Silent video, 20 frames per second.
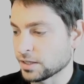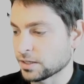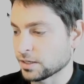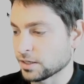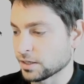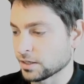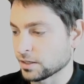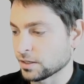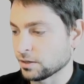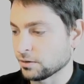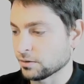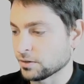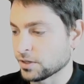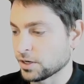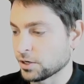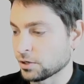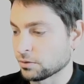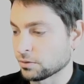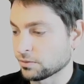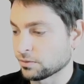and down
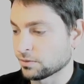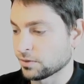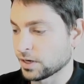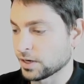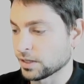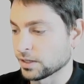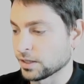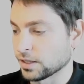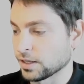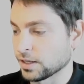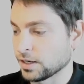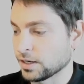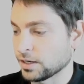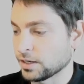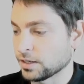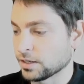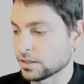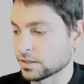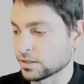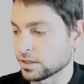there you will find the
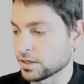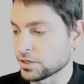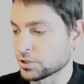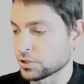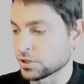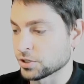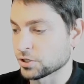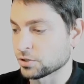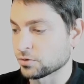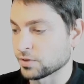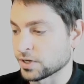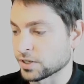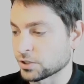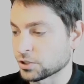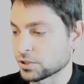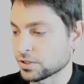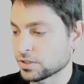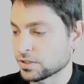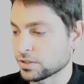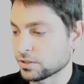link installation
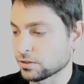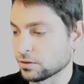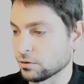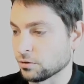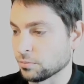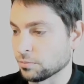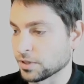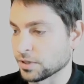instructions, open